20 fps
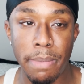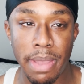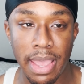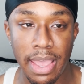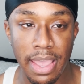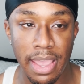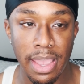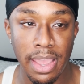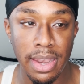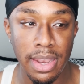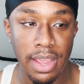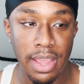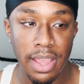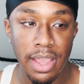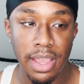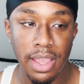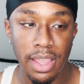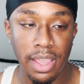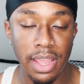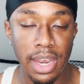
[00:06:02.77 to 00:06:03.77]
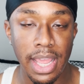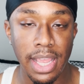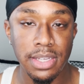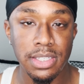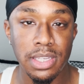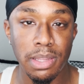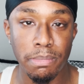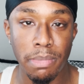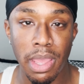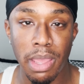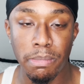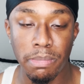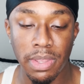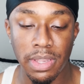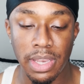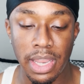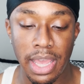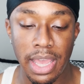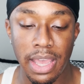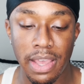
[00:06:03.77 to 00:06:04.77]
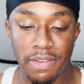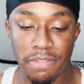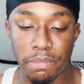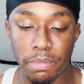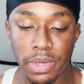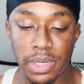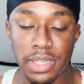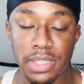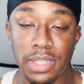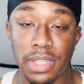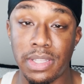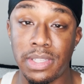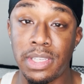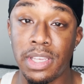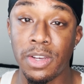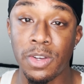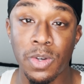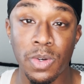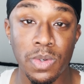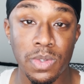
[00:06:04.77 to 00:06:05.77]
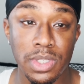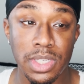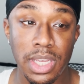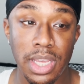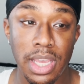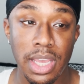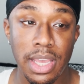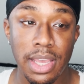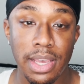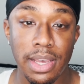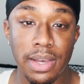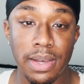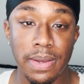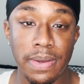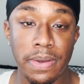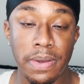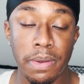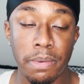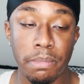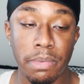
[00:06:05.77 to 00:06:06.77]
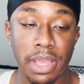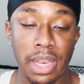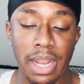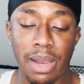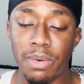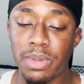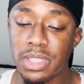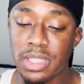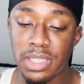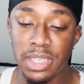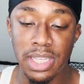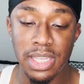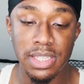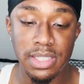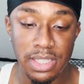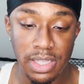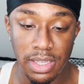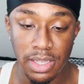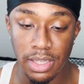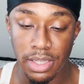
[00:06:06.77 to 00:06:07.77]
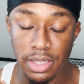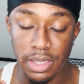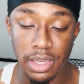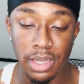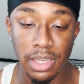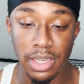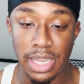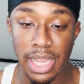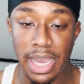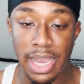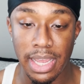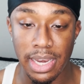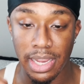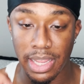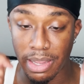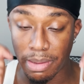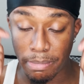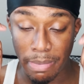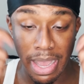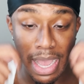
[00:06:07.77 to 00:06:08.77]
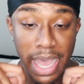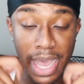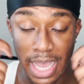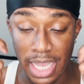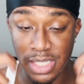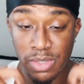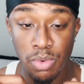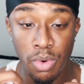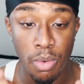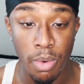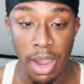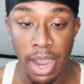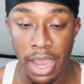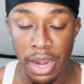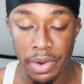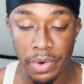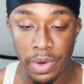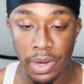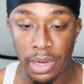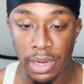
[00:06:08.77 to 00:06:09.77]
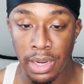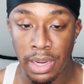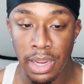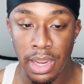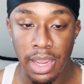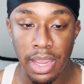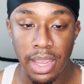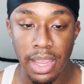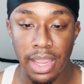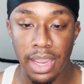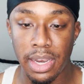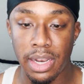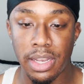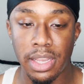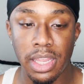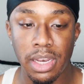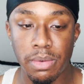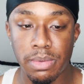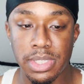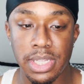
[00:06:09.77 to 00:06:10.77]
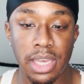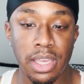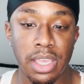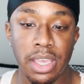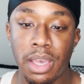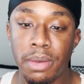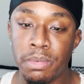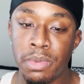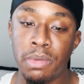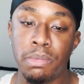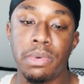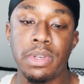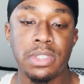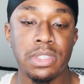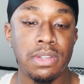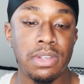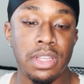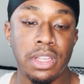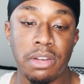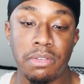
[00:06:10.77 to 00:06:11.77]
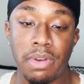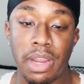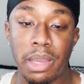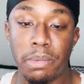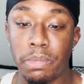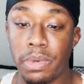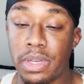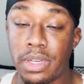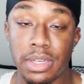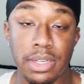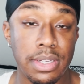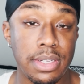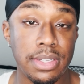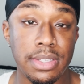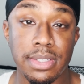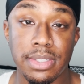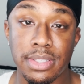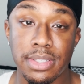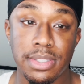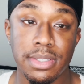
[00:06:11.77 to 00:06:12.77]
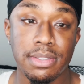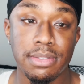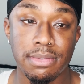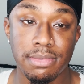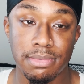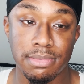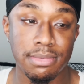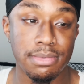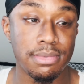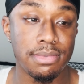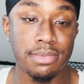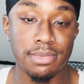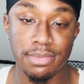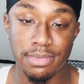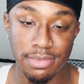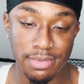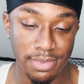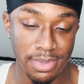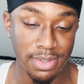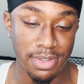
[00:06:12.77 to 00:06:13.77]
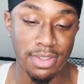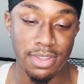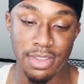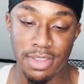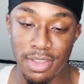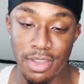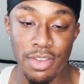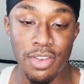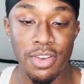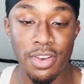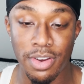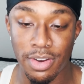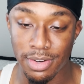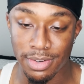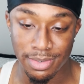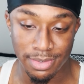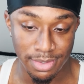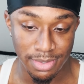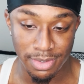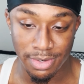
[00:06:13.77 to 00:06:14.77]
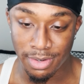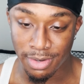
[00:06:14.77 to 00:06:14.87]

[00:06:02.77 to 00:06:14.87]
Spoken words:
bad. It actually made me laugh because it tickled, and I was sneezing a lot and my eyes were watering. And the lady was like, yep, you must have did it right because you